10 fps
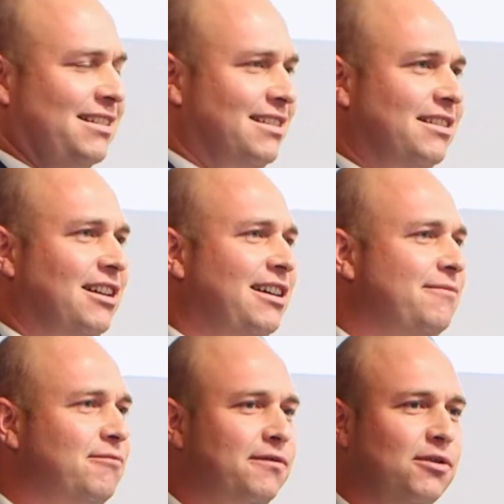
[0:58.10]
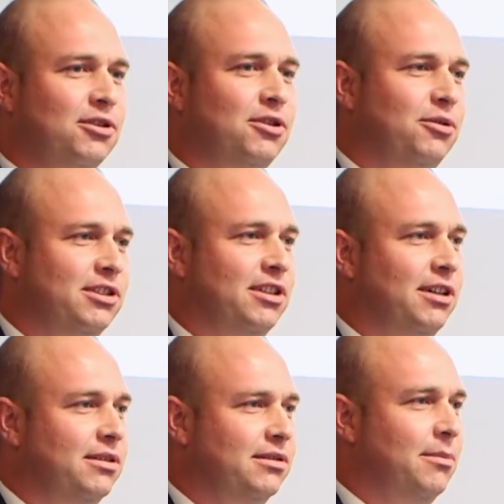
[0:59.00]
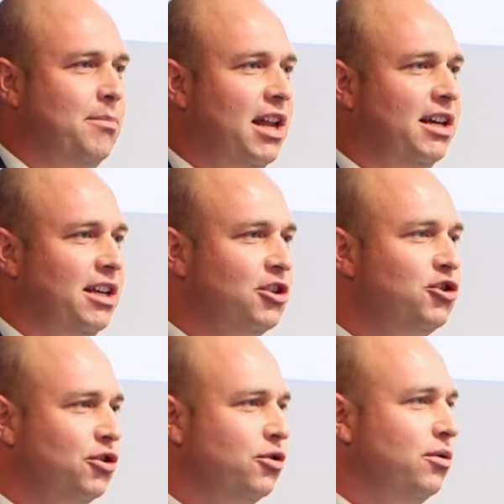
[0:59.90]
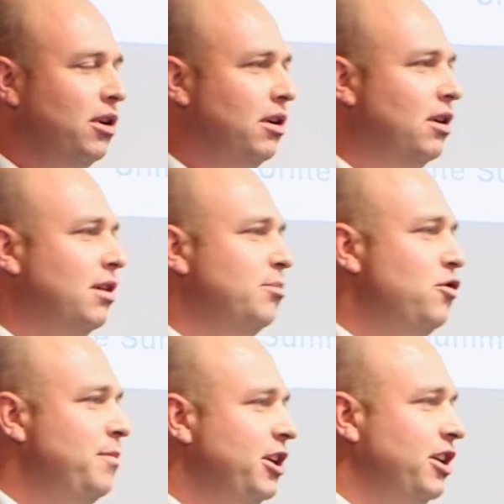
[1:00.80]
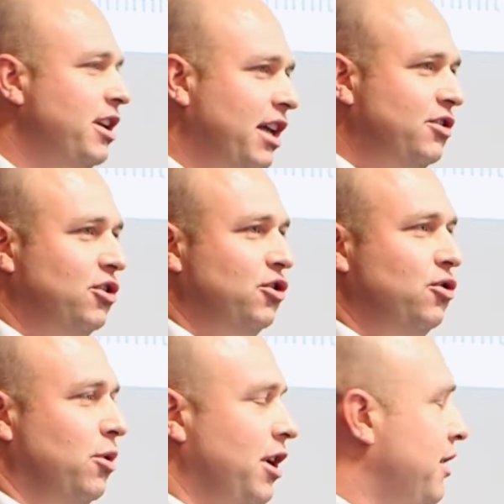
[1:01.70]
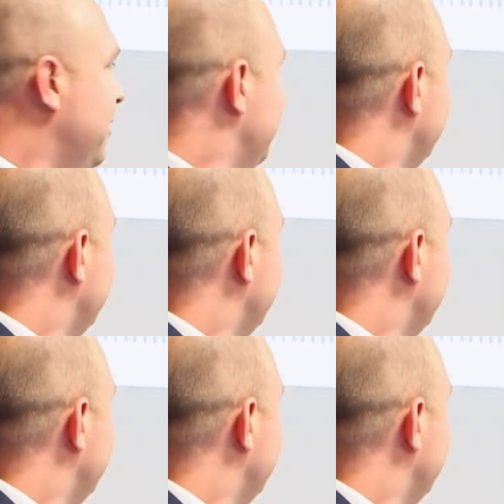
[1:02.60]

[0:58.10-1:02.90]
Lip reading: that I refer to as the meta-issue movement, and has to do with